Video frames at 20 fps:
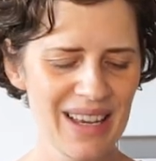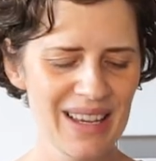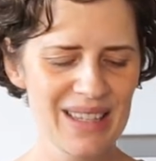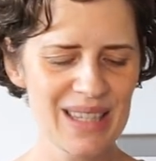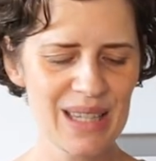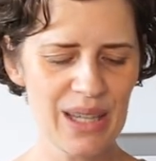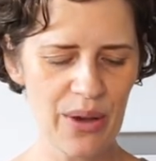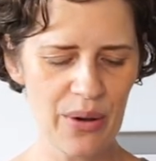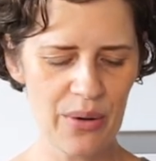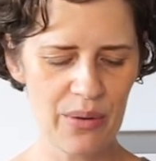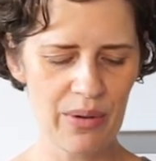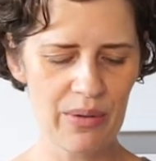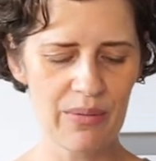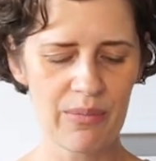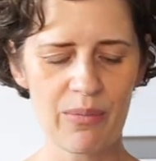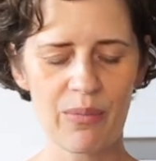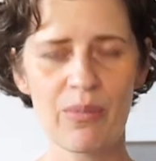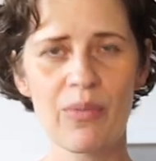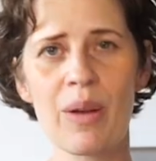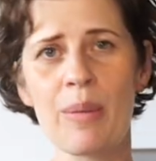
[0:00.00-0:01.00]
So,
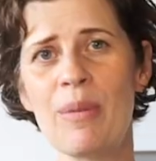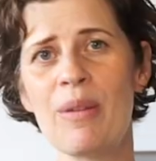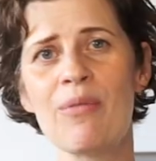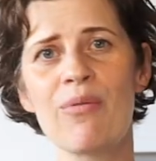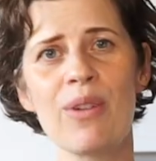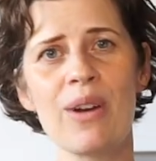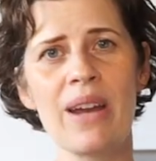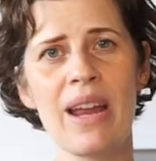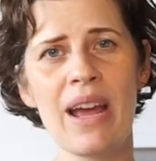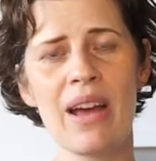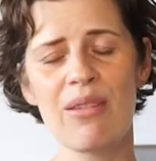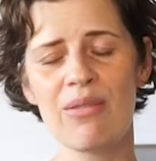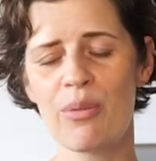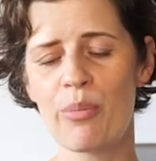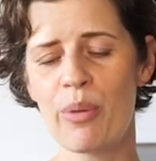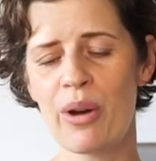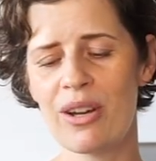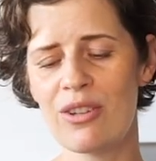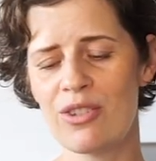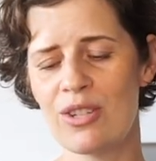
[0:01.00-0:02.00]
I mean, for now, the
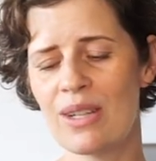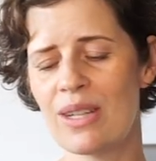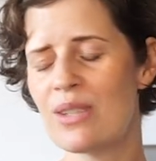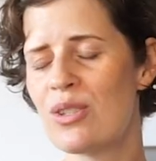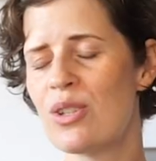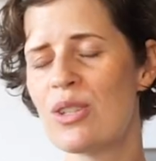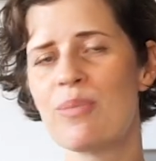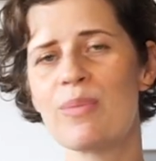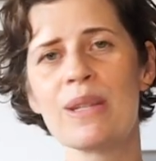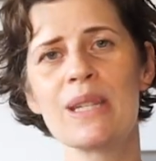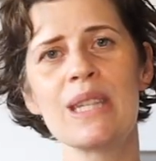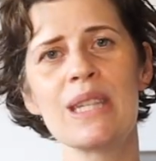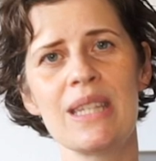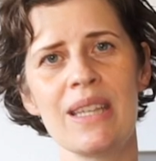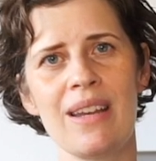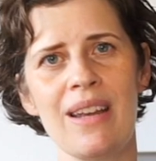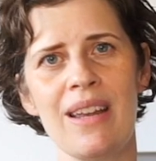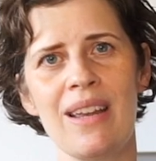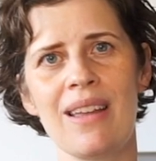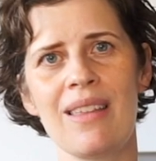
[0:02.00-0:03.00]
project has just been
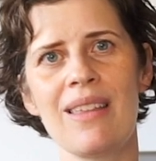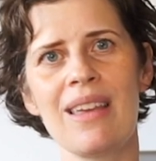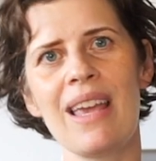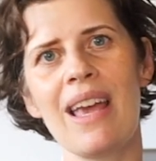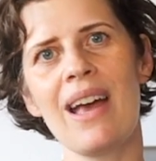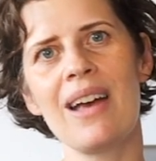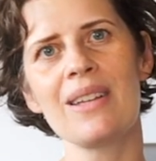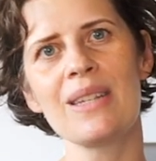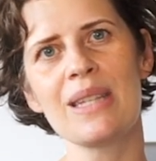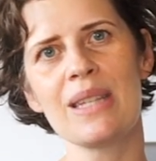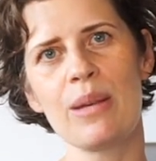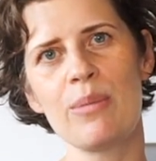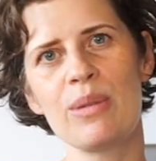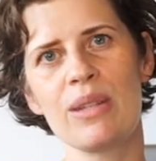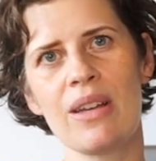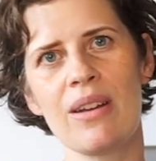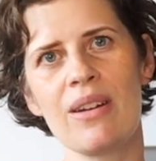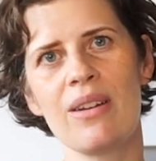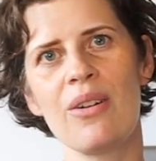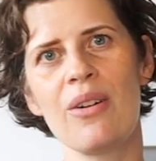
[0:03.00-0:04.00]
sitting and the cat sleeps
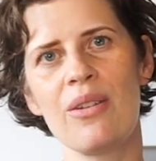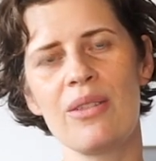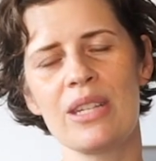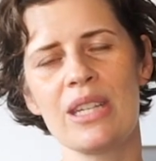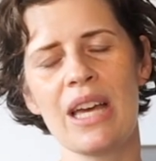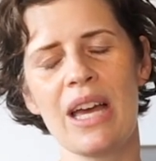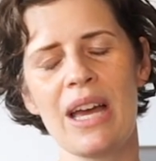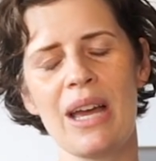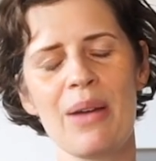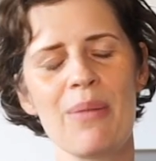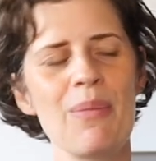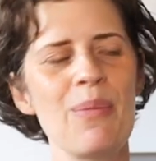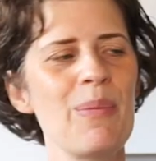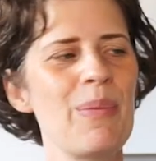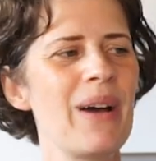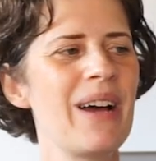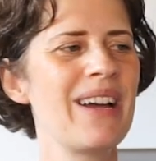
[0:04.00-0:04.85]
on it all the time.